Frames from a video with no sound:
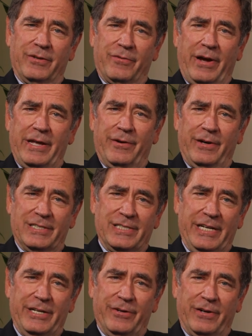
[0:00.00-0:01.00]
grader and a
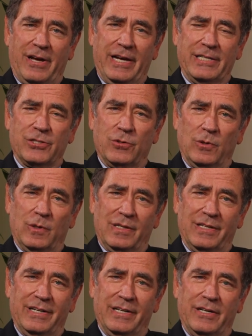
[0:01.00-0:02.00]
senior in high school